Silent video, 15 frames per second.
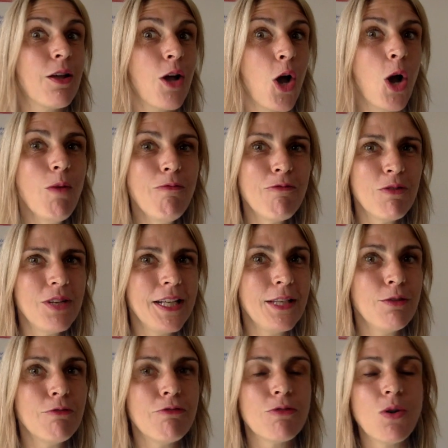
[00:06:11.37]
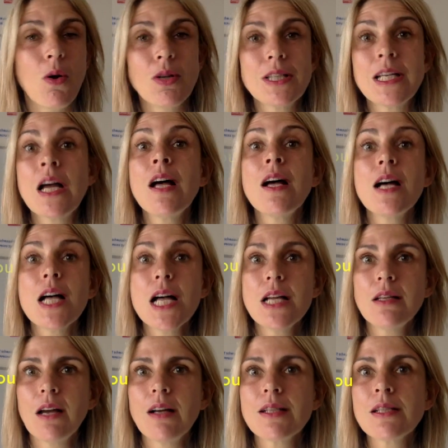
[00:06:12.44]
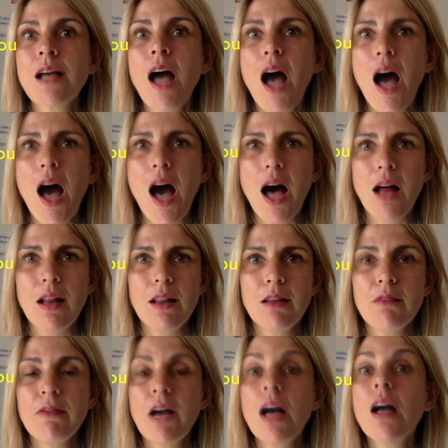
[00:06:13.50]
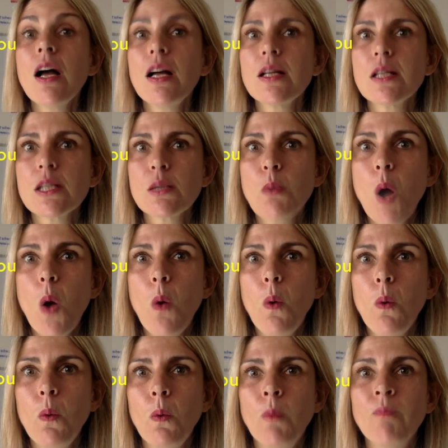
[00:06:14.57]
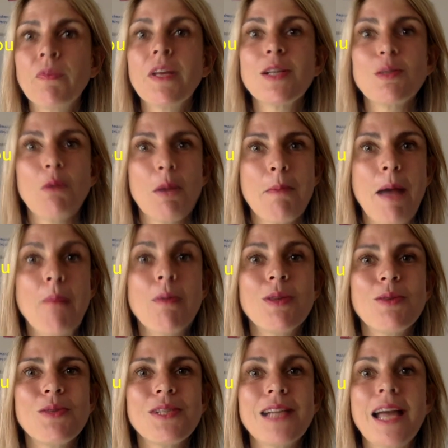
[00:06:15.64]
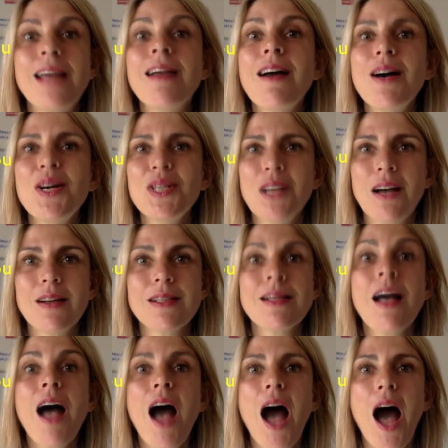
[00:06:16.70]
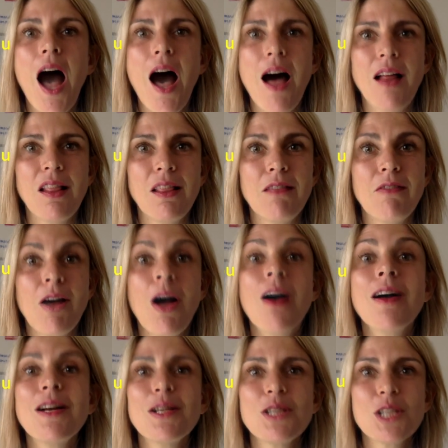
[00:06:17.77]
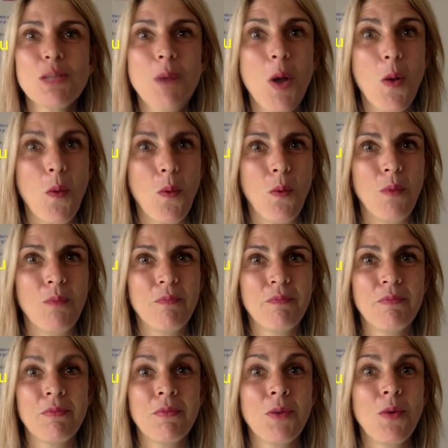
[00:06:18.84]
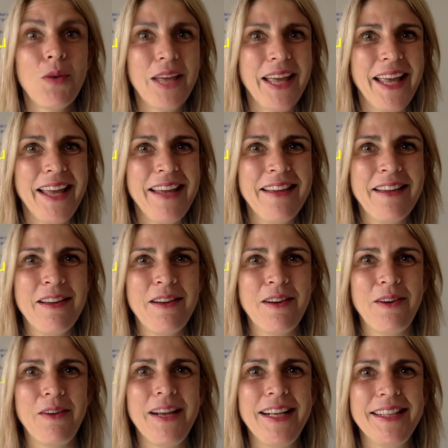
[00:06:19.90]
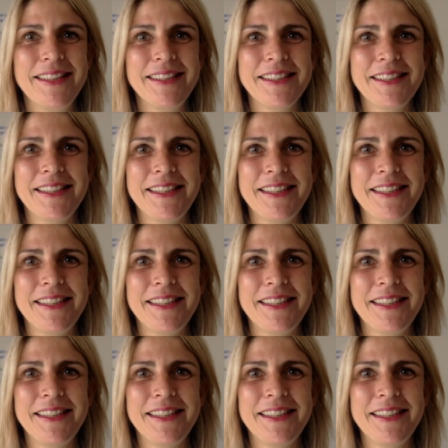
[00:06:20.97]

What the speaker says: Hopefully you've got het is 1:30. So remember to say het is 1:30. Okay? Great.